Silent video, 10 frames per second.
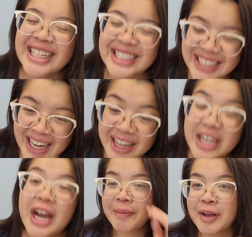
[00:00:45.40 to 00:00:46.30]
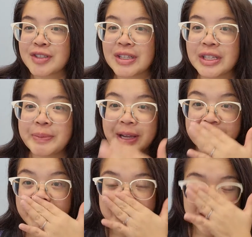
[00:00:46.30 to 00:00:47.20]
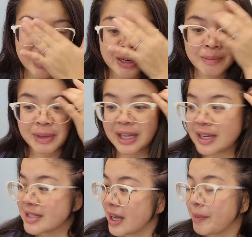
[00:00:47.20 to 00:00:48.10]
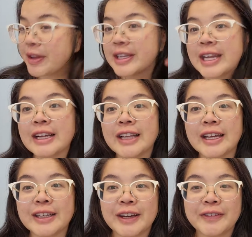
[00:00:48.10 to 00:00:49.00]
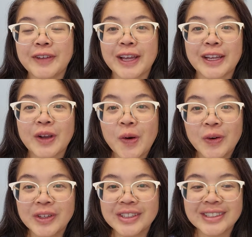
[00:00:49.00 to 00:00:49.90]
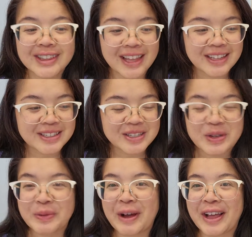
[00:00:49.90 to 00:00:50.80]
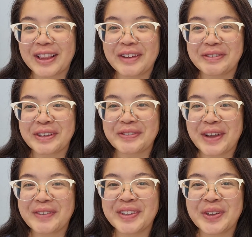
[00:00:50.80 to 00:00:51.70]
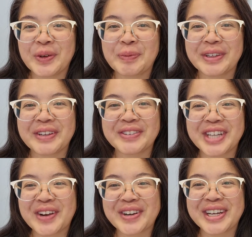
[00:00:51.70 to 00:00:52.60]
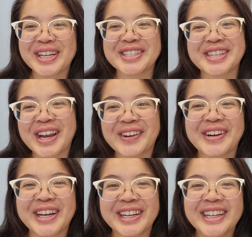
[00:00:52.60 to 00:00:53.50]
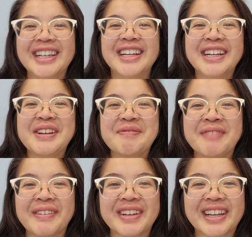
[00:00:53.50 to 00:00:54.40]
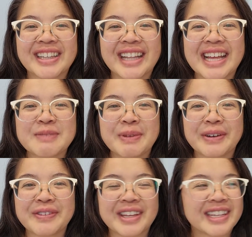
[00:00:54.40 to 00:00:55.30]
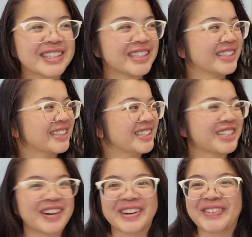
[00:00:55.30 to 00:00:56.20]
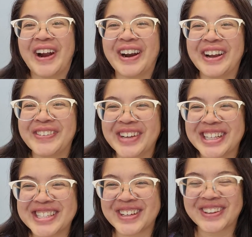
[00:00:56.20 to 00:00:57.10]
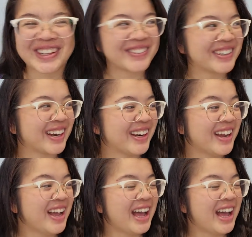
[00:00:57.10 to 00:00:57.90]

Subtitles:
Yeah. I'm also a little bit congested sounding because I'm on the tail end of a cold, thanks to my lovely family who believe sharing is caring. Mommy got the last bit of the sharing part of it, so here we are.